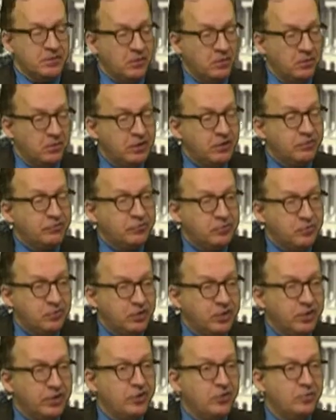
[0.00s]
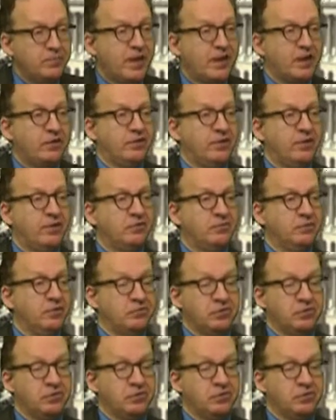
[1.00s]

only truly humanitarian choice,